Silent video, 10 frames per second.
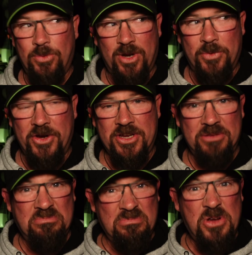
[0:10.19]
Will it work?
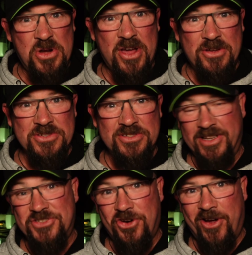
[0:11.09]
Who knows?
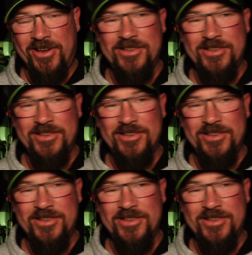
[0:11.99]
Let's try.